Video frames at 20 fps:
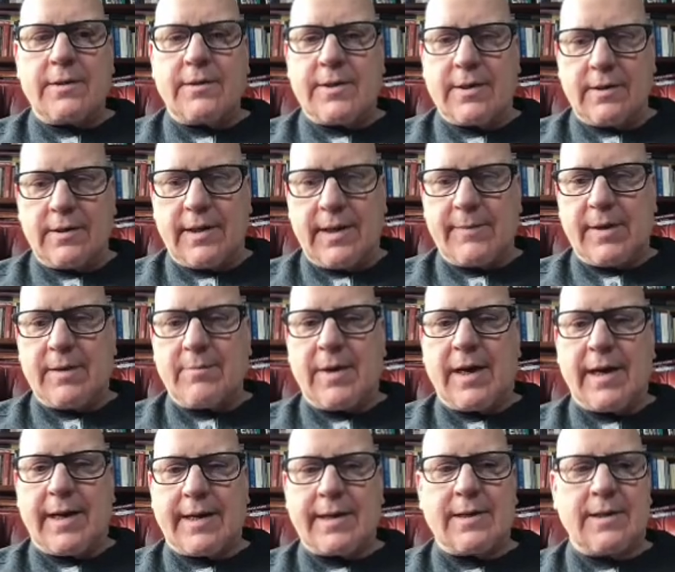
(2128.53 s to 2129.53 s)
to limit
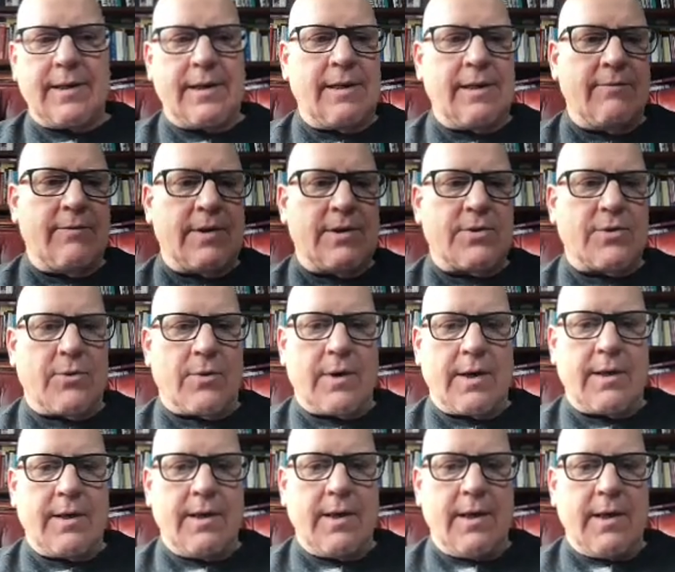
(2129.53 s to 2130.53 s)
my idle inventory.
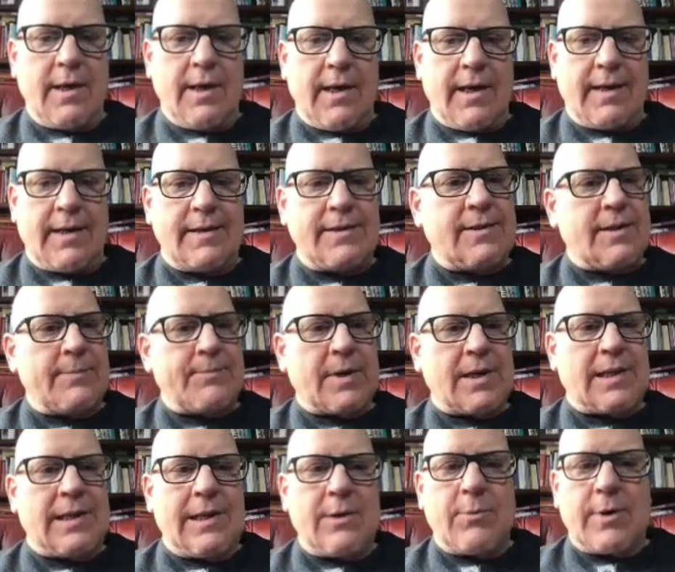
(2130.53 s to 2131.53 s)
And I
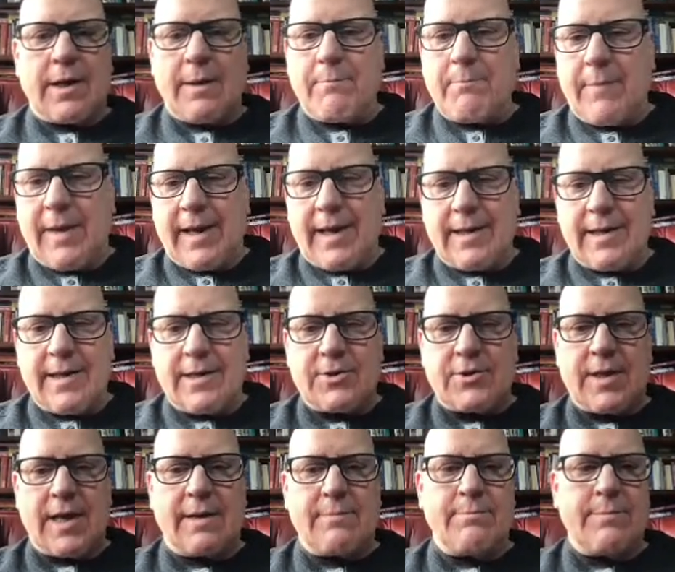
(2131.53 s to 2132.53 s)
typically want to manage
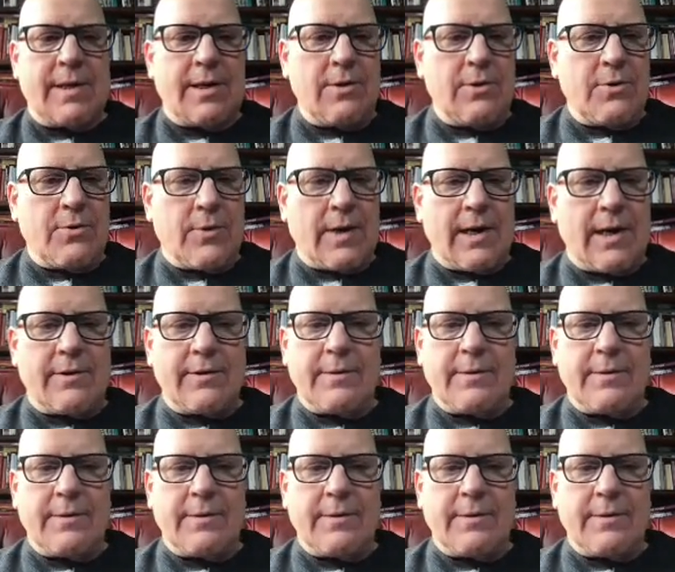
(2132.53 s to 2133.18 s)
that middle ground